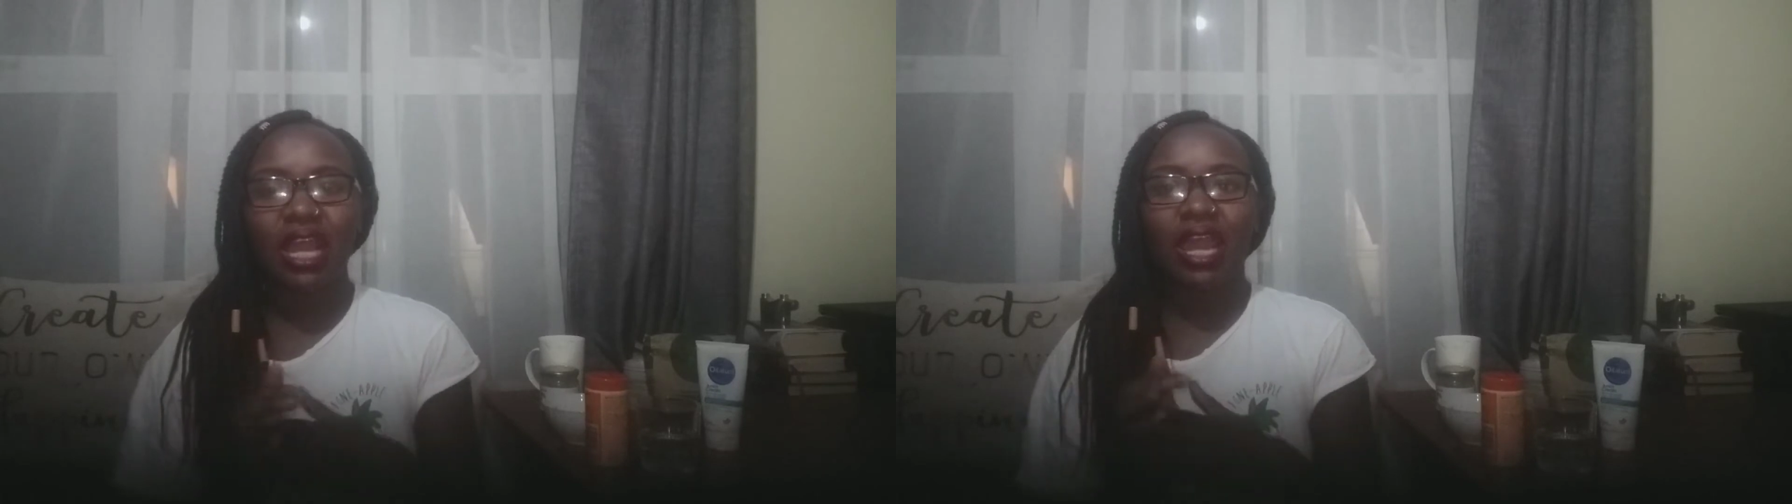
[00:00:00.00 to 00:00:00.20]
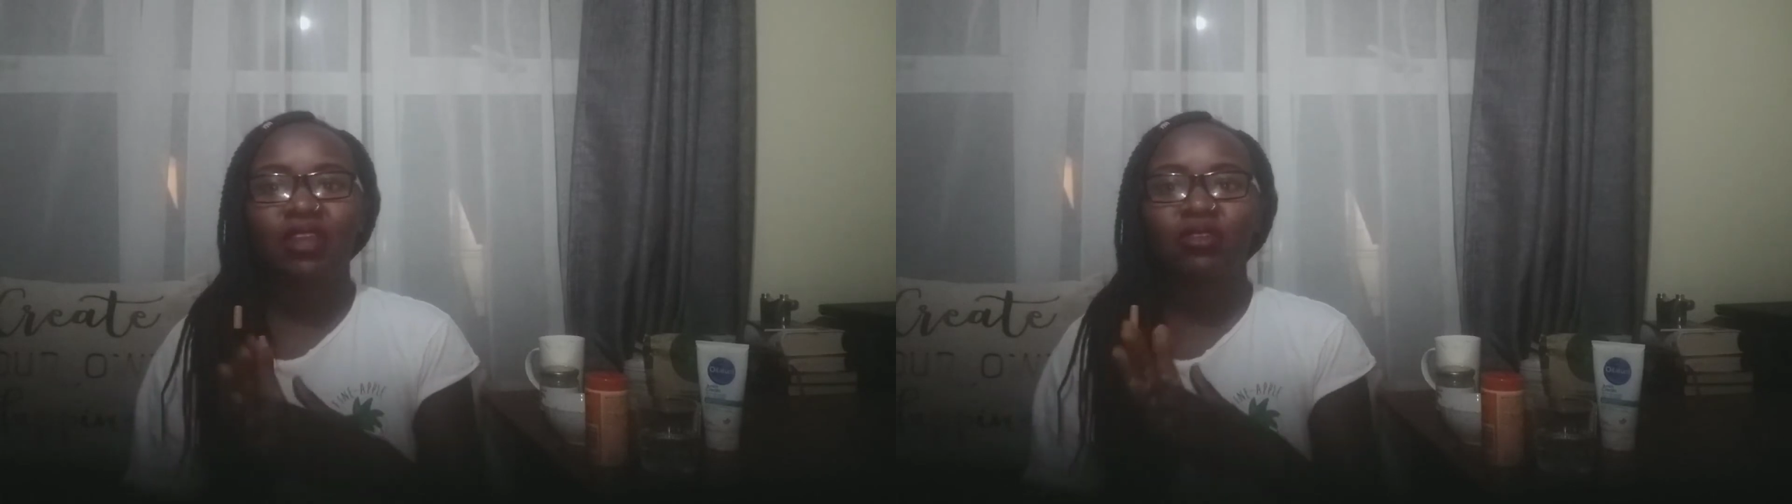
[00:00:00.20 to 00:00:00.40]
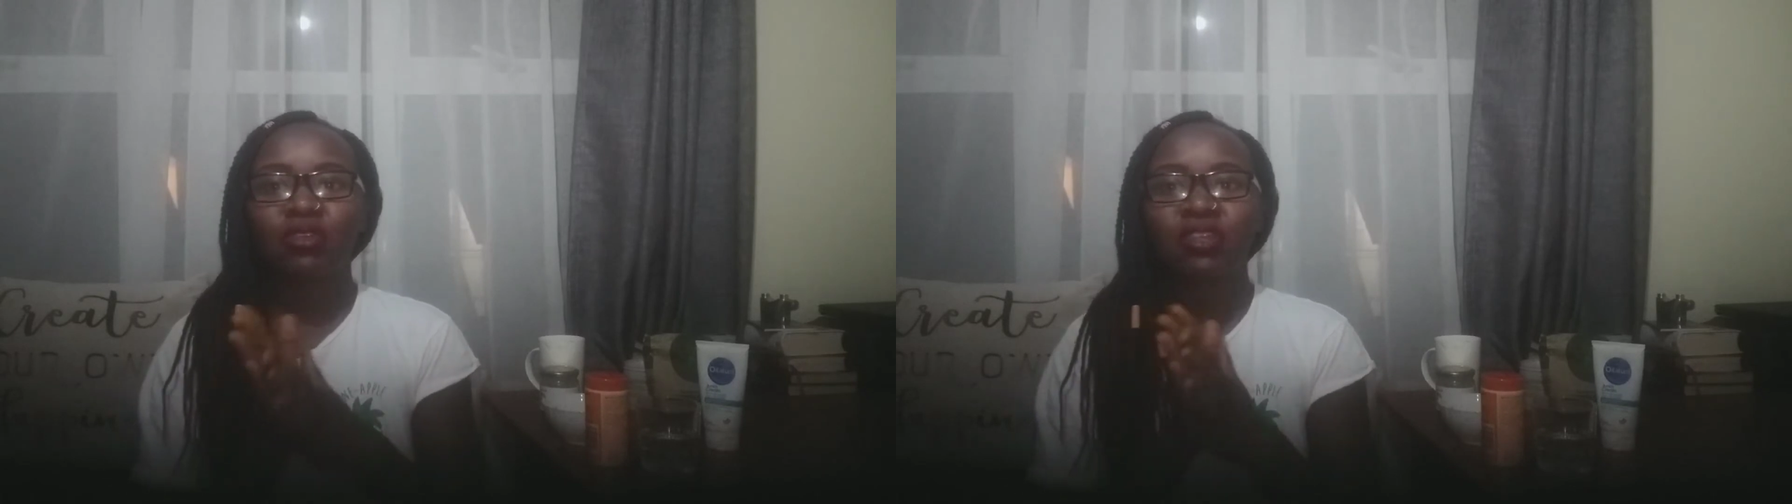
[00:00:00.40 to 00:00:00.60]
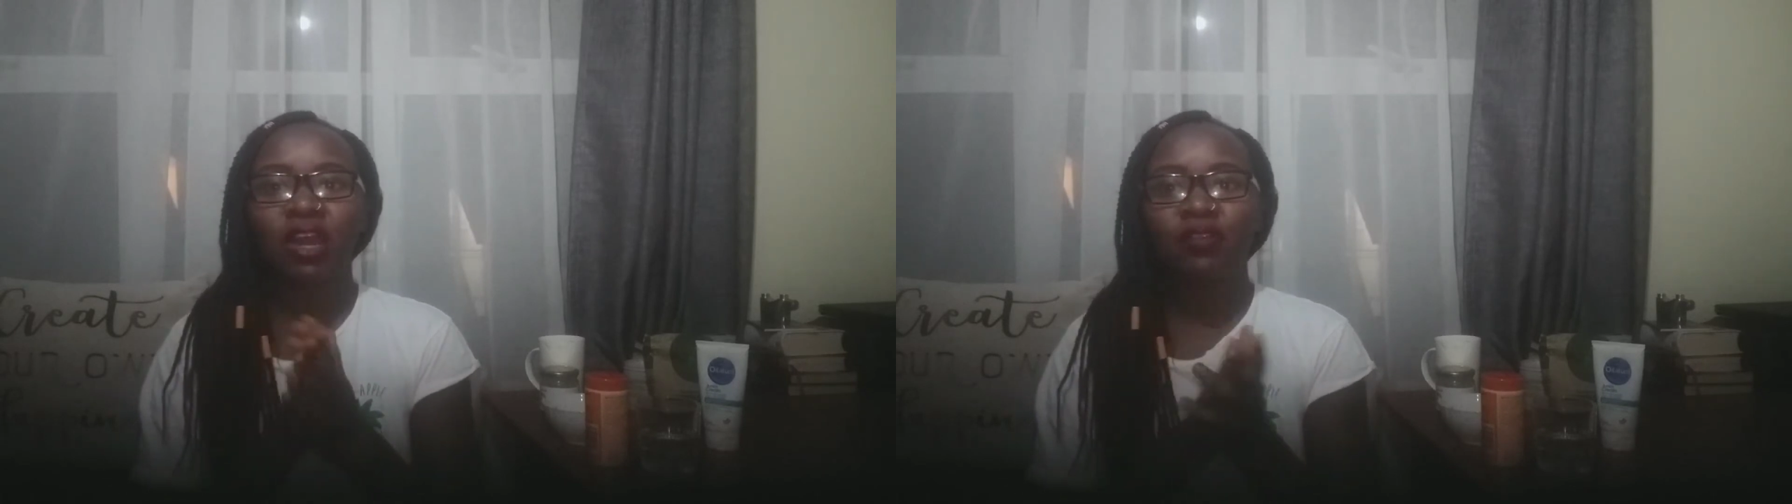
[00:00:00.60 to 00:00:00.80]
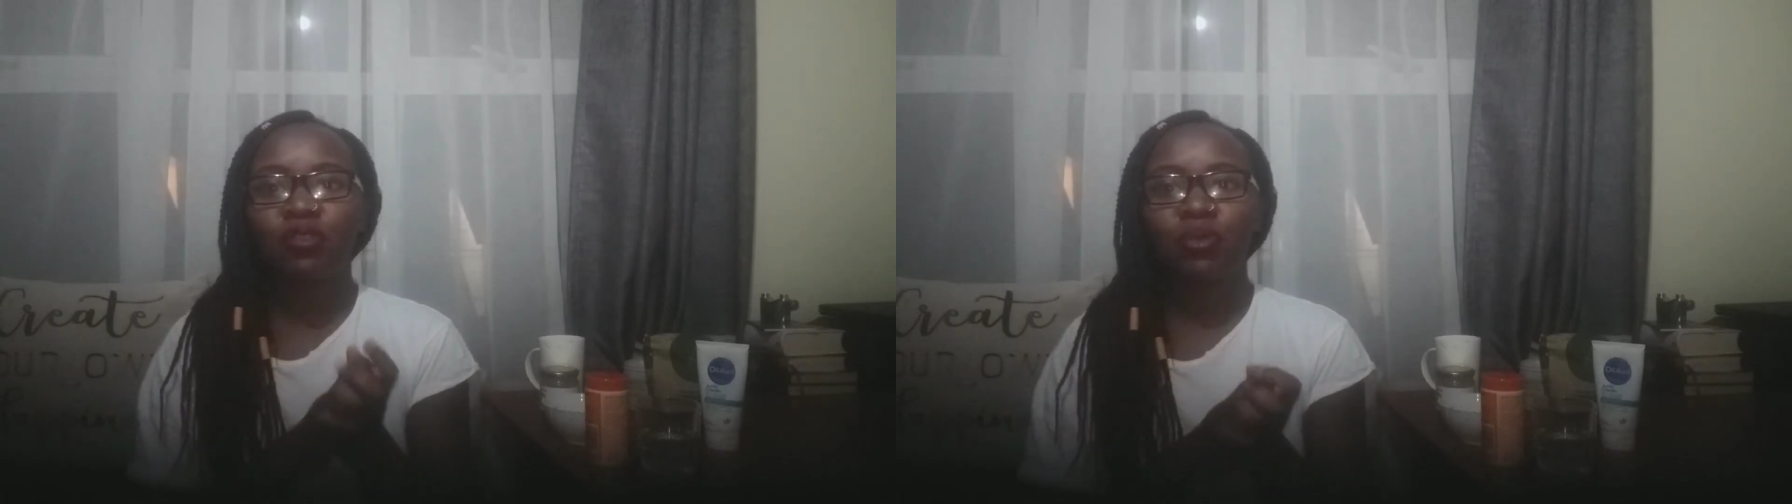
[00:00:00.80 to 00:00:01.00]
and you don't
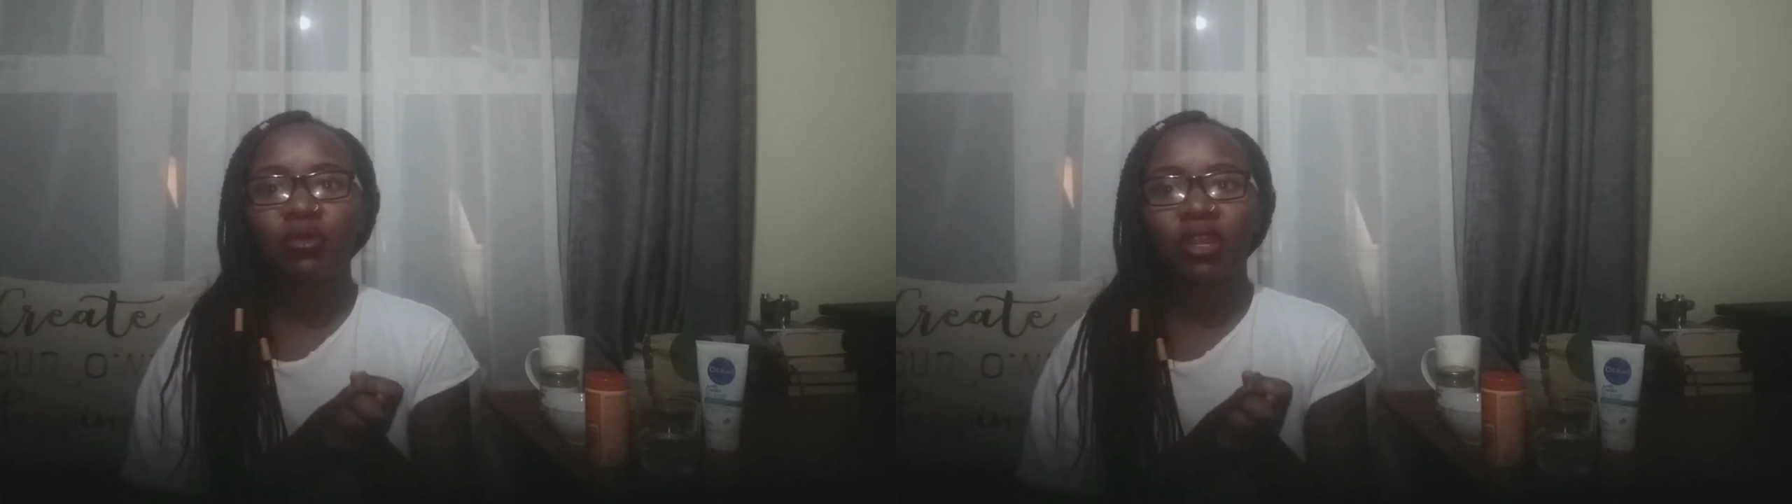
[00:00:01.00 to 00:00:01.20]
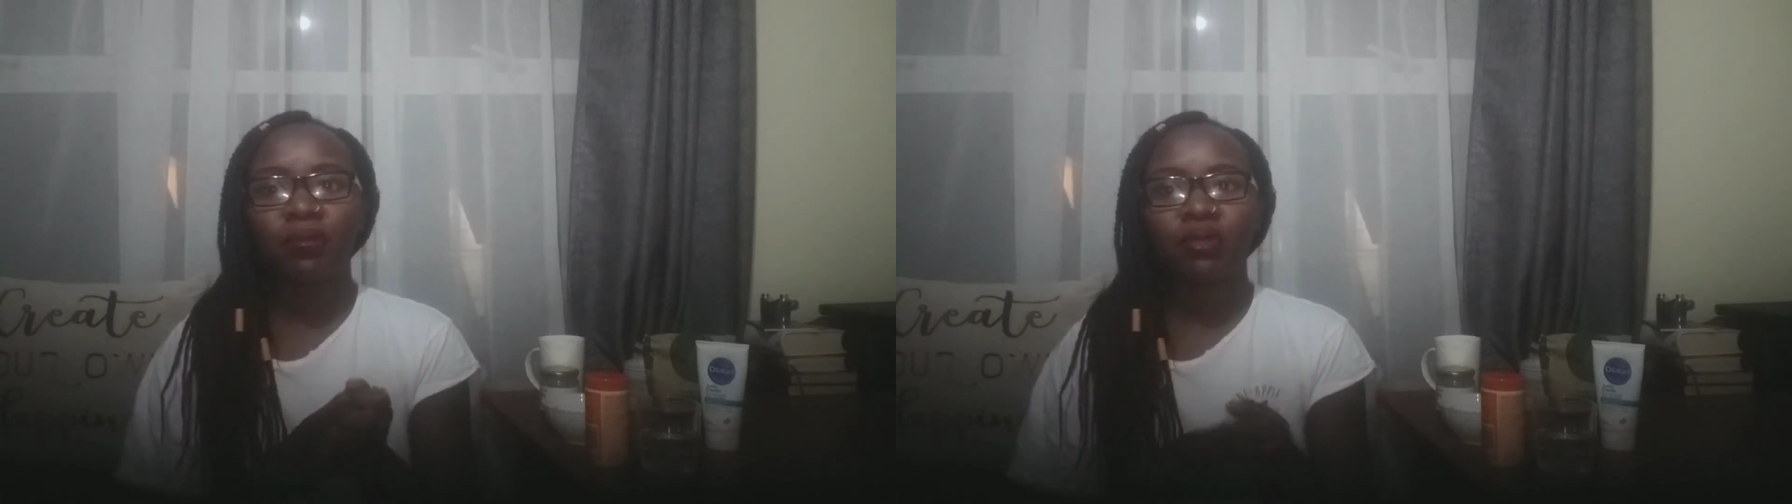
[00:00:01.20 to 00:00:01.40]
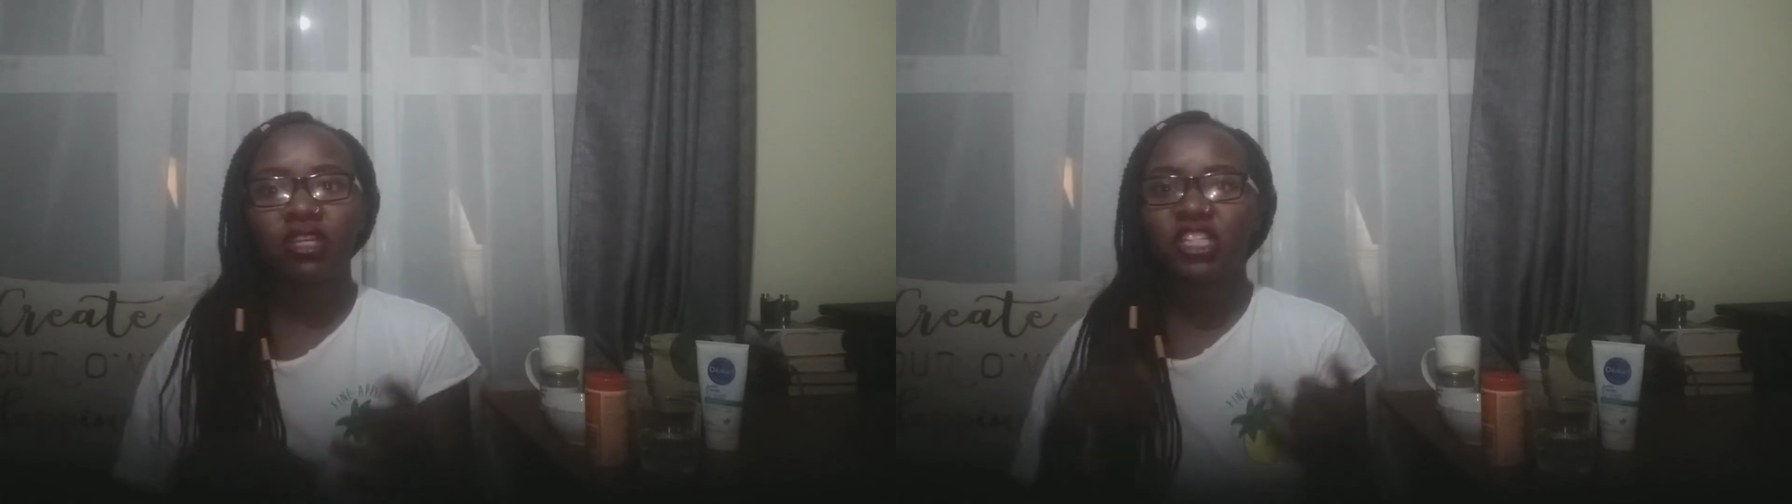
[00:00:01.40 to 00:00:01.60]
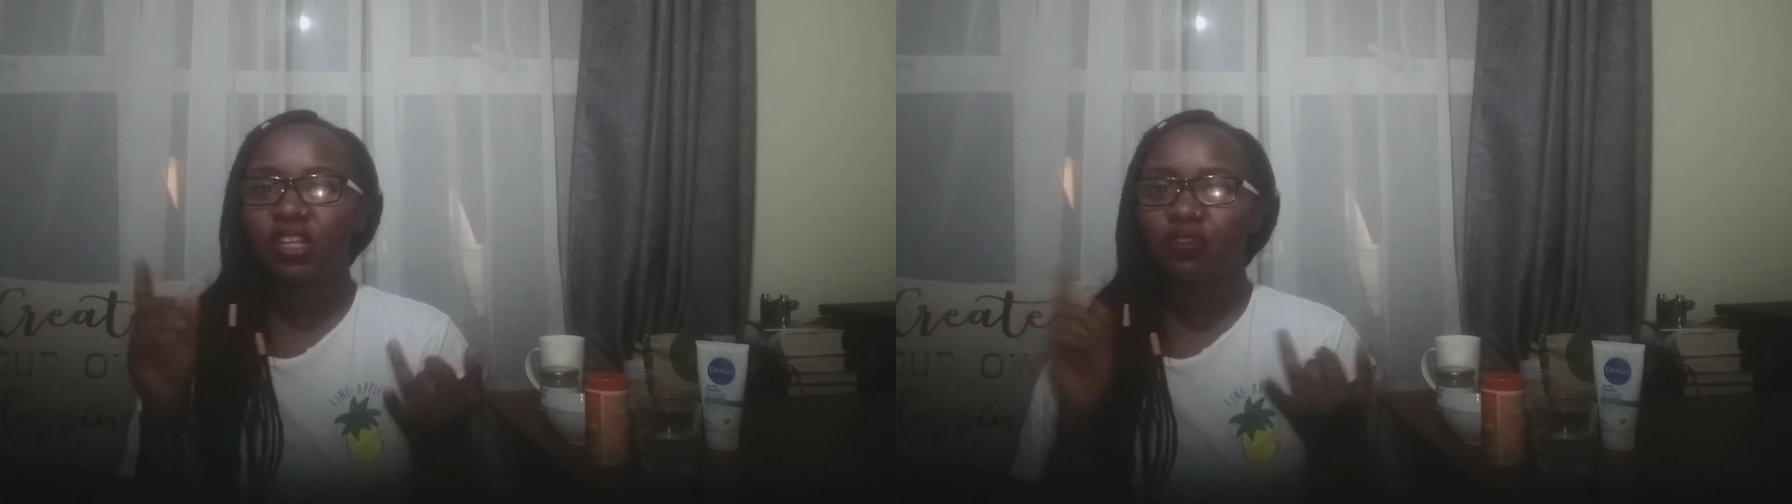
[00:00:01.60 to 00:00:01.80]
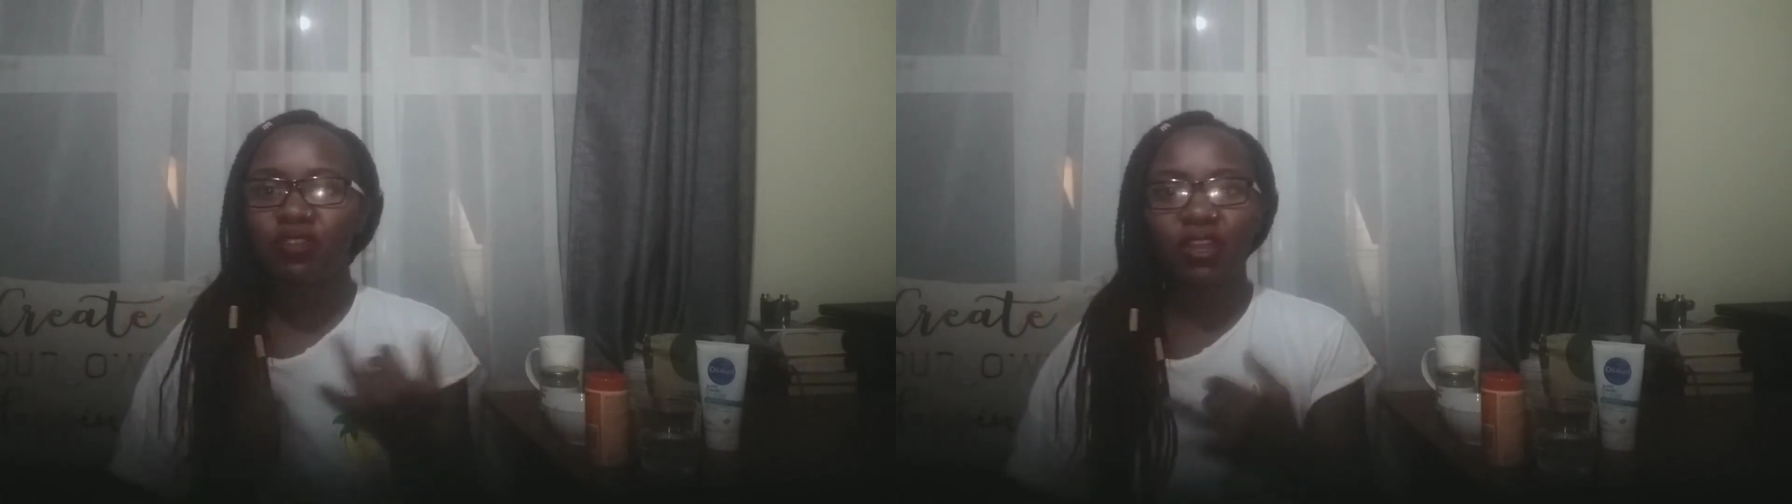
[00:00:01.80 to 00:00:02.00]
have to worry about the
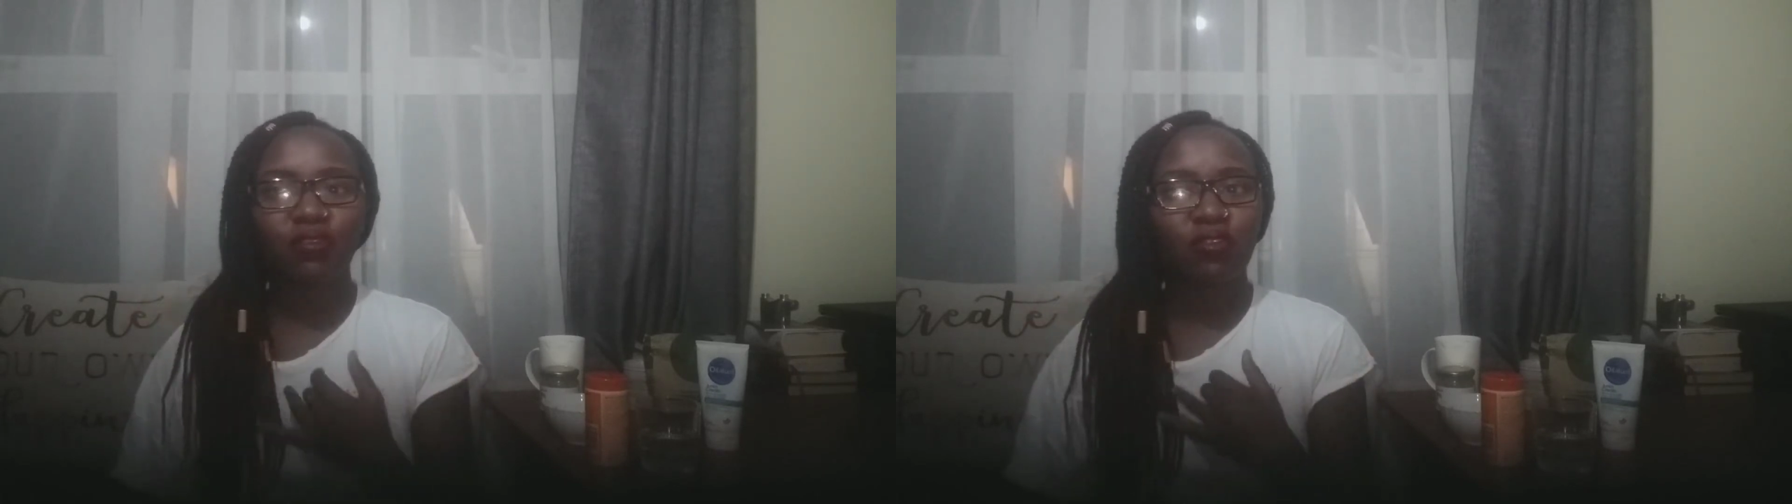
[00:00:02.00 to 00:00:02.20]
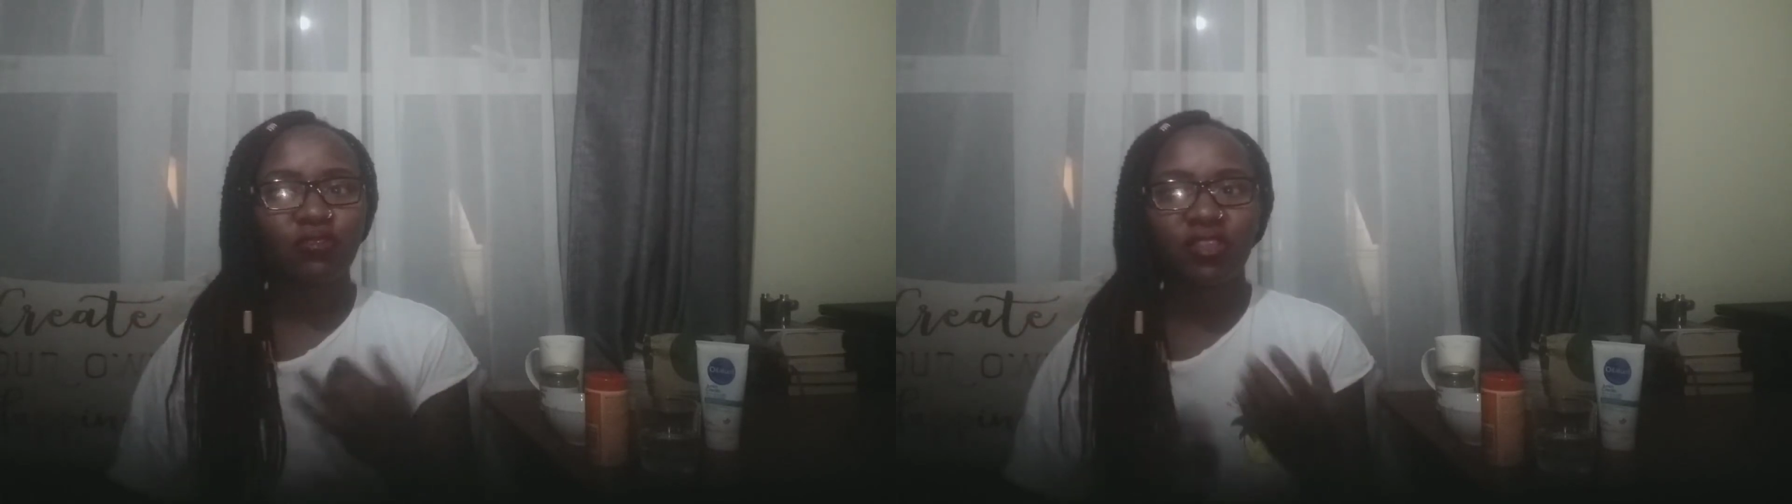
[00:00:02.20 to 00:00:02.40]
shelf life of